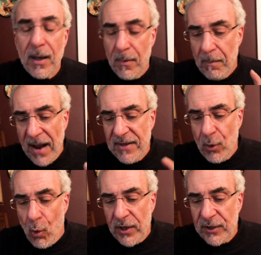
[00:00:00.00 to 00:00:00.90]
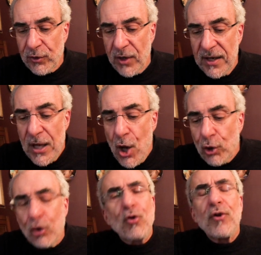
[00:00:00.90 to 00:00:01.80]
by the orchestra
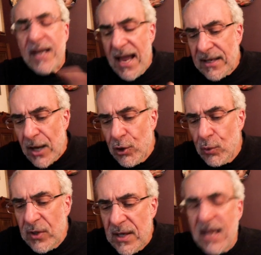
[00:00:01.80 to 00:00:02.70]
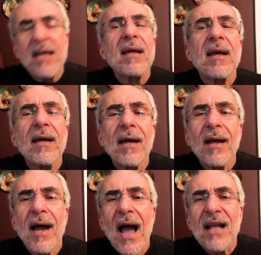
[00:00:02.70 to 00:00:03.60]
to create a unique
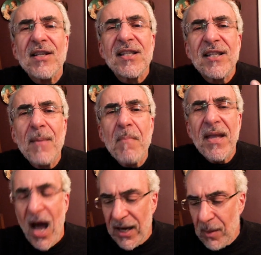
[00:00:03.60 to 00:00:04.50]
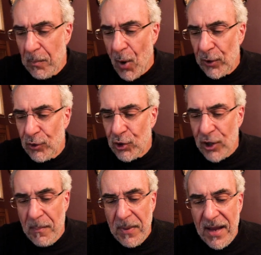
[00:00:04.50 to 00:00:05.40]
and symbiotic
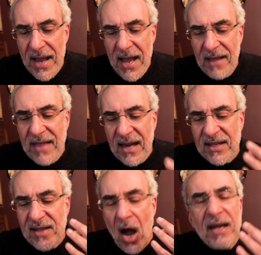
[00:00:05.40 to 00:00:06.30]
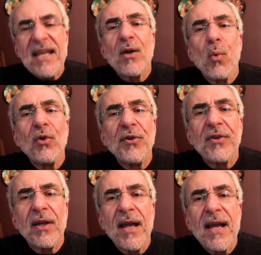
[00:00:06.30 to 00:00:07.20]
partnership that is unequaled
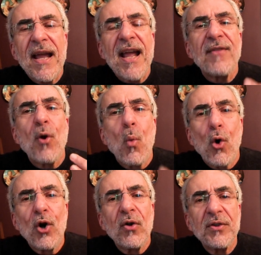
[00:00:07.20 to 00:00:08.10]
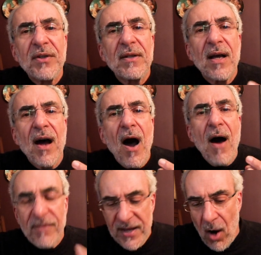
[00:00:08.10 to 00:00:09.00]
in the world
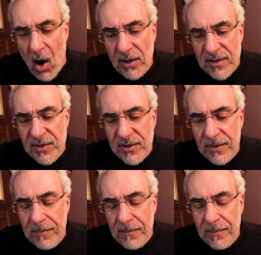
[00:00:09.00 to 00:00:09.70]
of the arts.